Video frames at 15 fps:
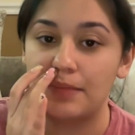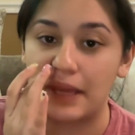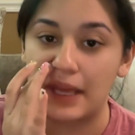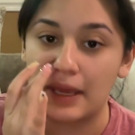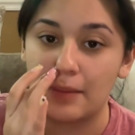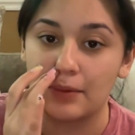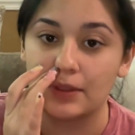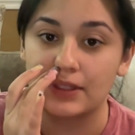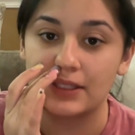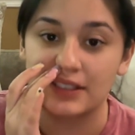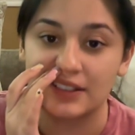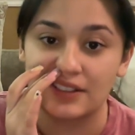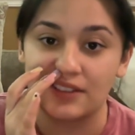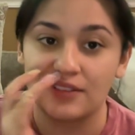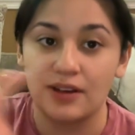be able
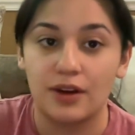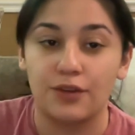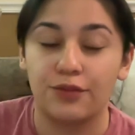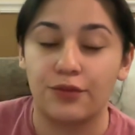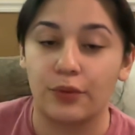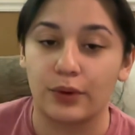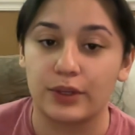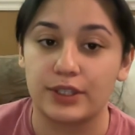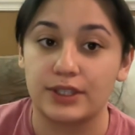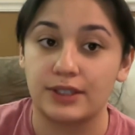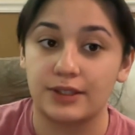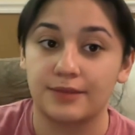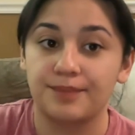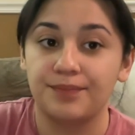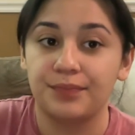to afford to
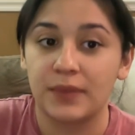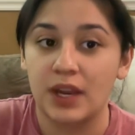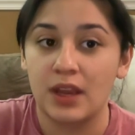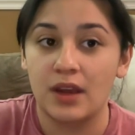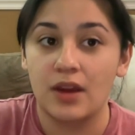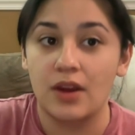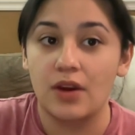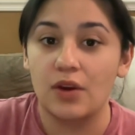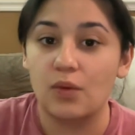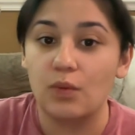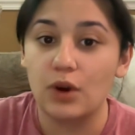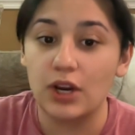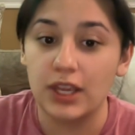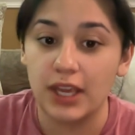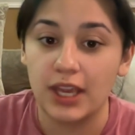
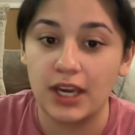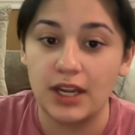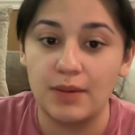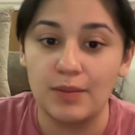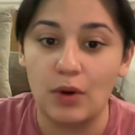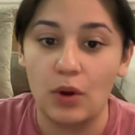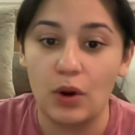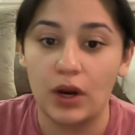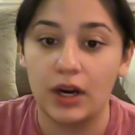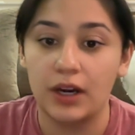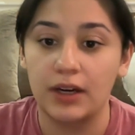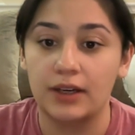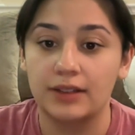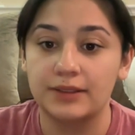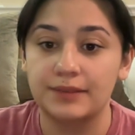work anymore.